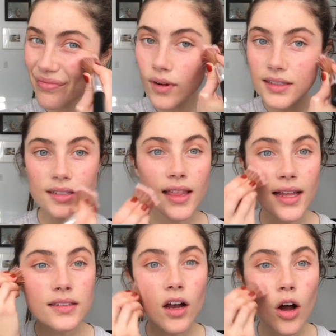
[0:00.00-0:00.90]
Once
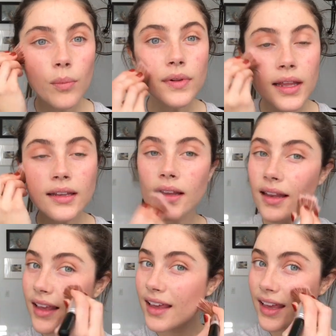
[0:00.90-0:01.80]
that's all blended
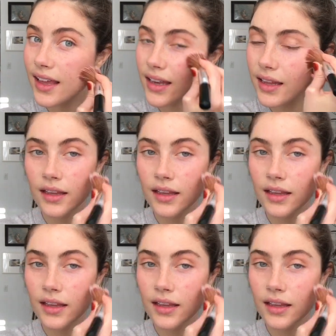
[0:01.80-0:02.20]
in,